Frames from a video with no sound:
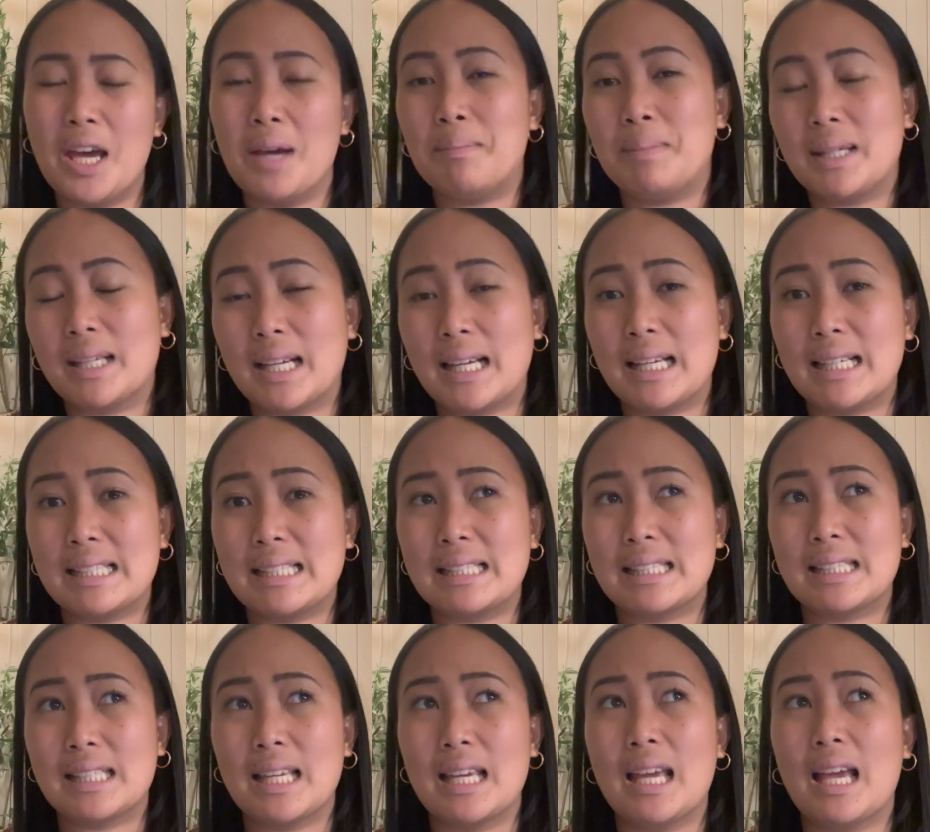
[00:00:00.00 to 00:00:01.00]

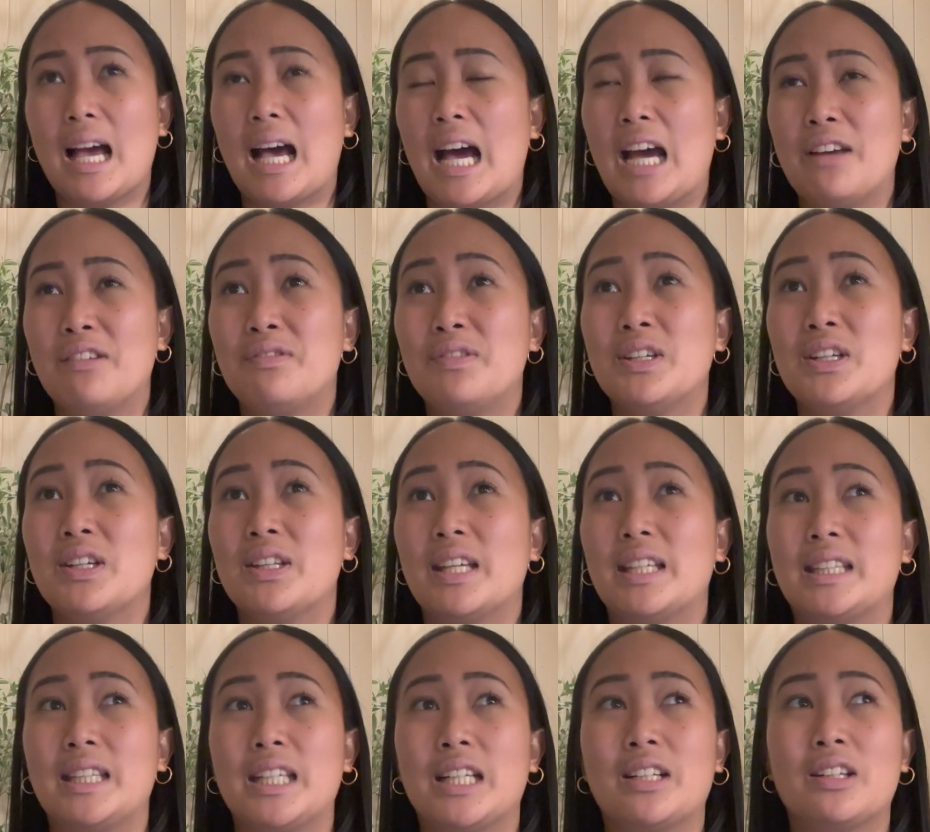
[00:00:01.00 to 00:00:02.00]
because I feel
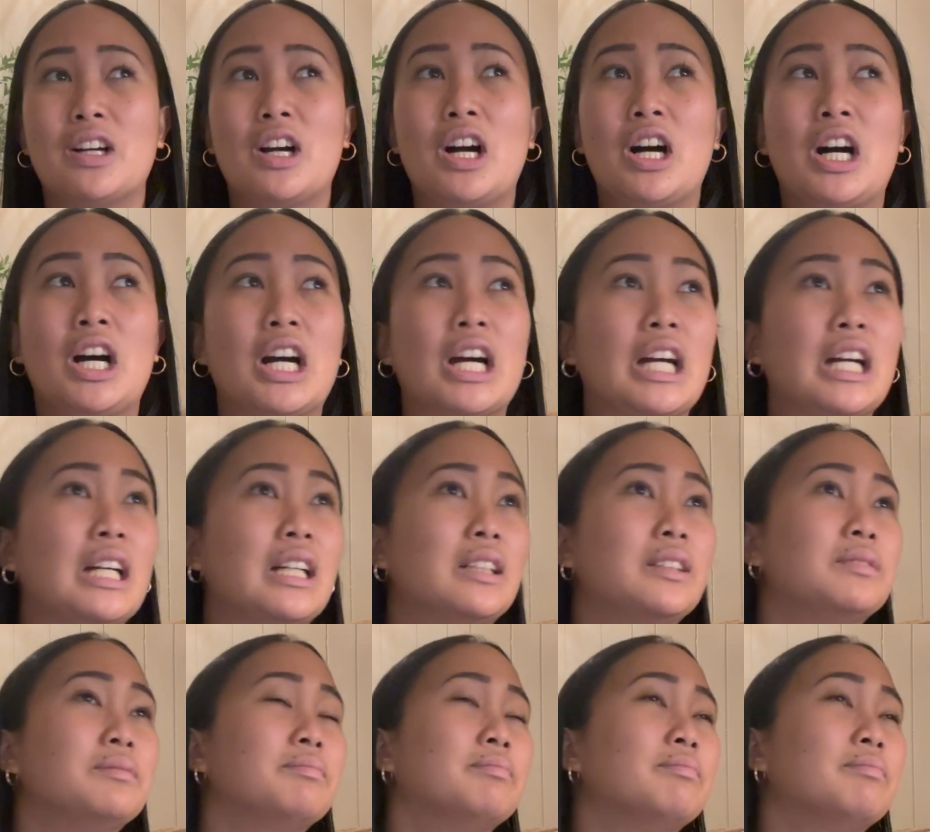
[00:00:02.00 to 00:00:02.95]
that there are